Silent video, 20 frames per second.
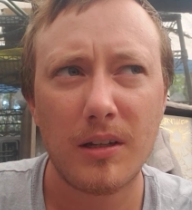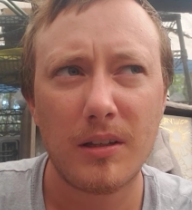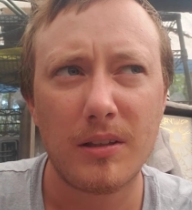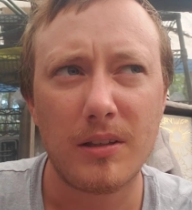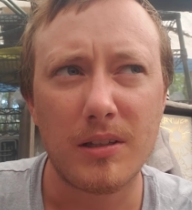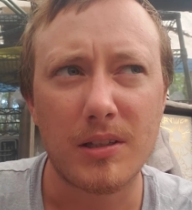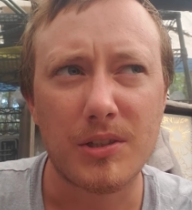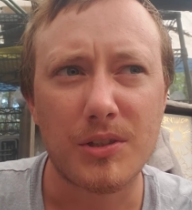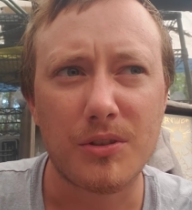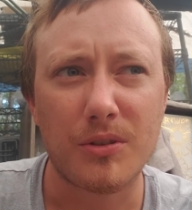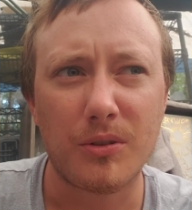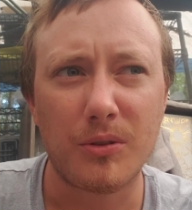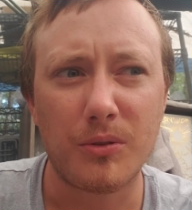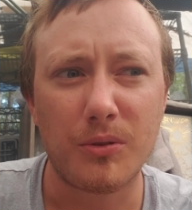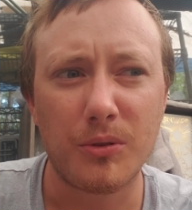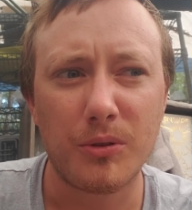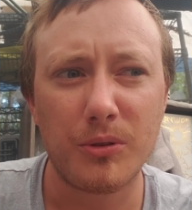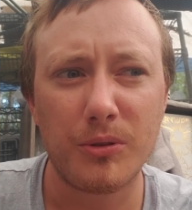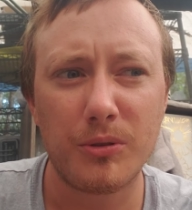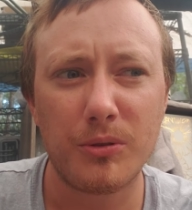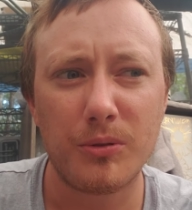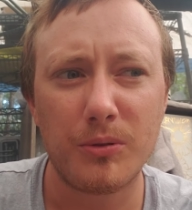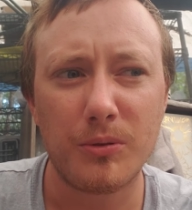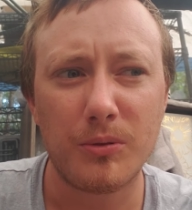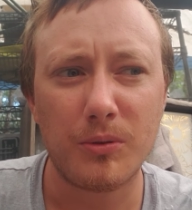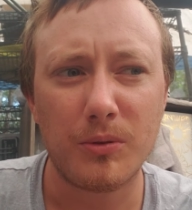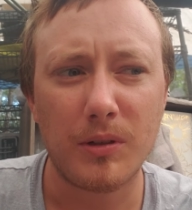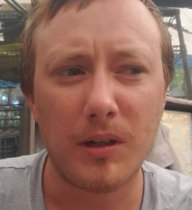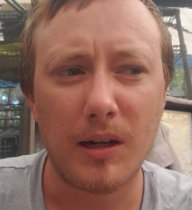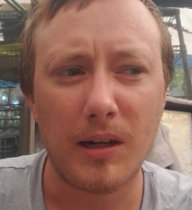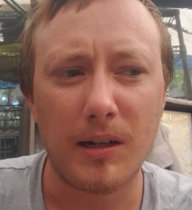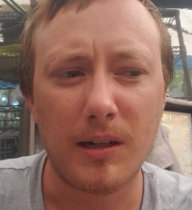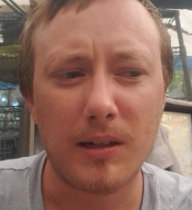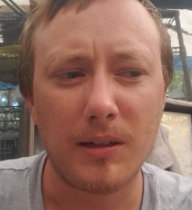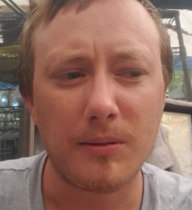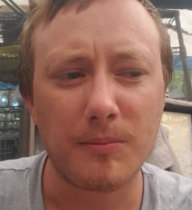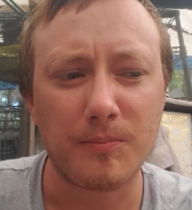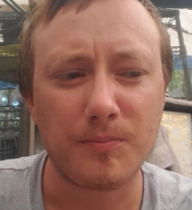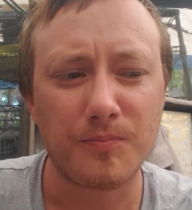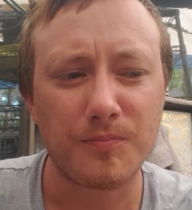this glue
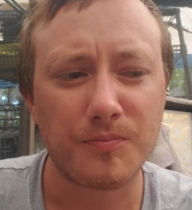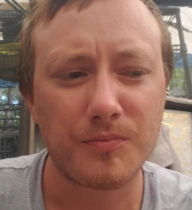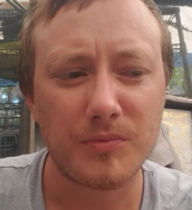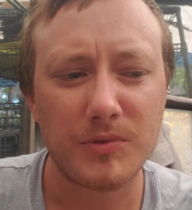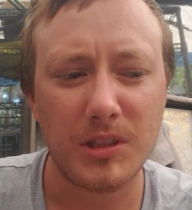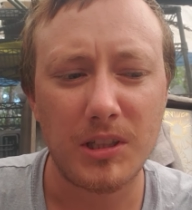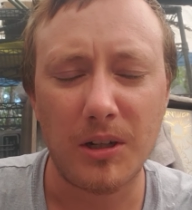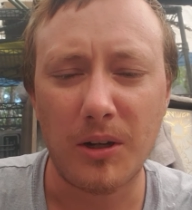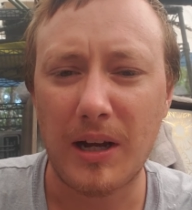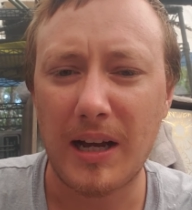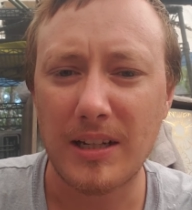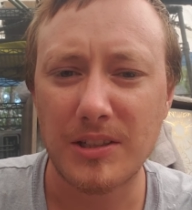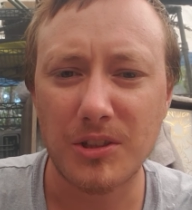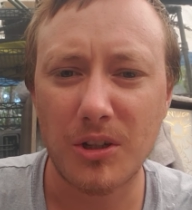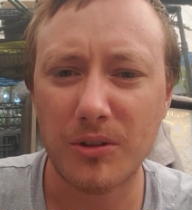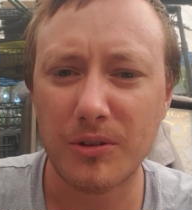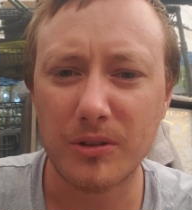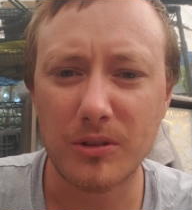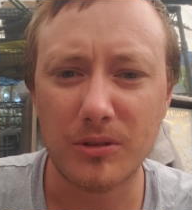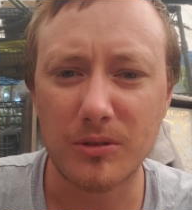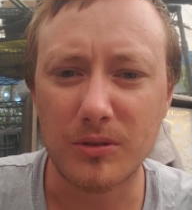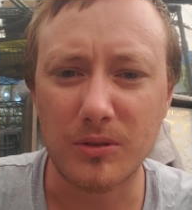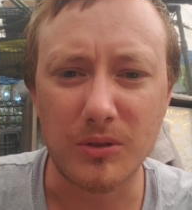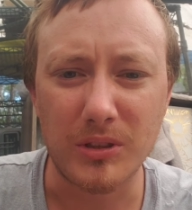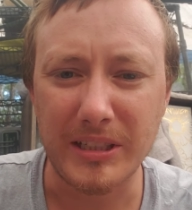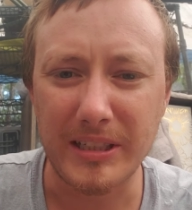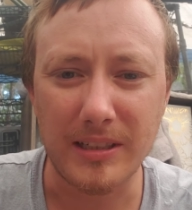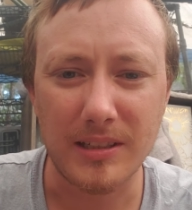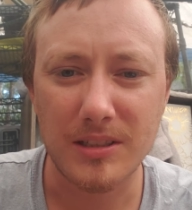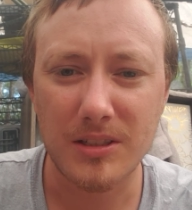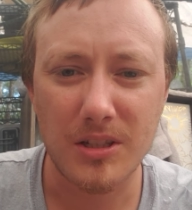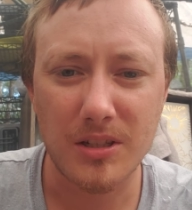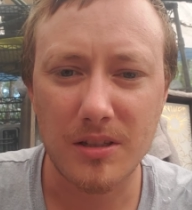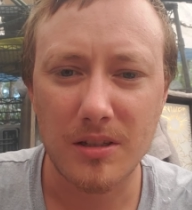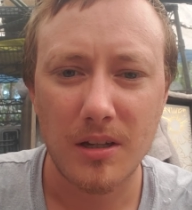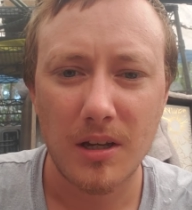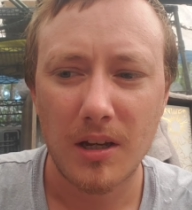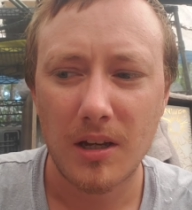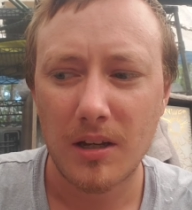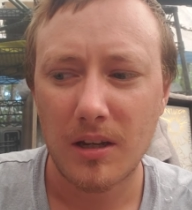you know, has all the little links
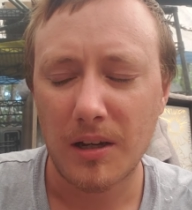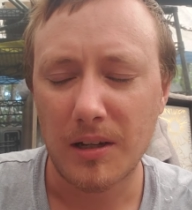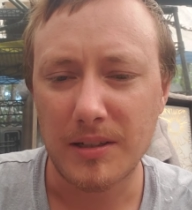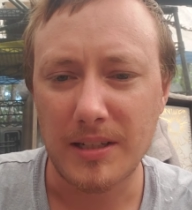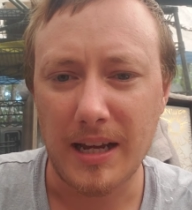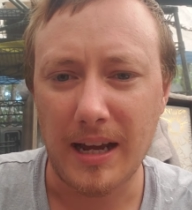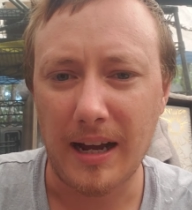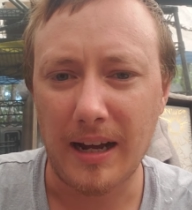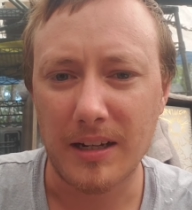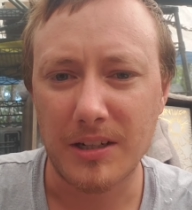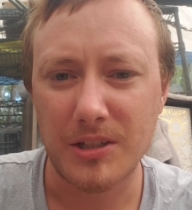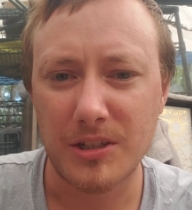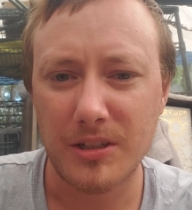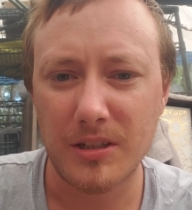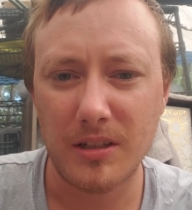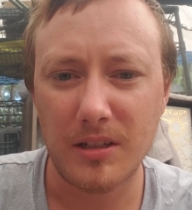attached.